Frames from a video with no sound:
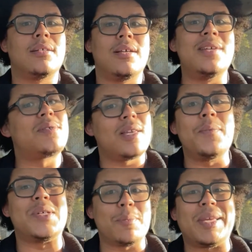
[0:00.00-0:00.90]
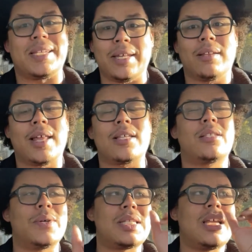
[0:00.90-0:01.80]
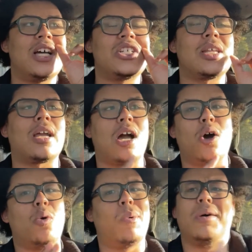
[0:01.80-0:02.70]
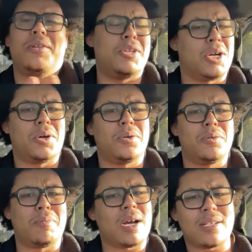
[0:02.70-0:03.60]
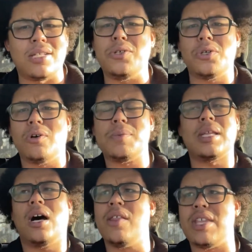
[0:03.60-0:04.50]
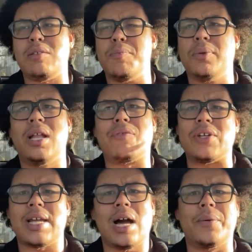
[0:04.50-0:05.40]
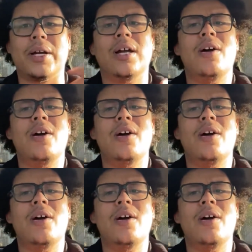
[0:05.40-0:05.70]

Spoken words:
It was a big deal. Like, so it's not just like, oh, well, you know, Monty, you told me that all these people left the tower.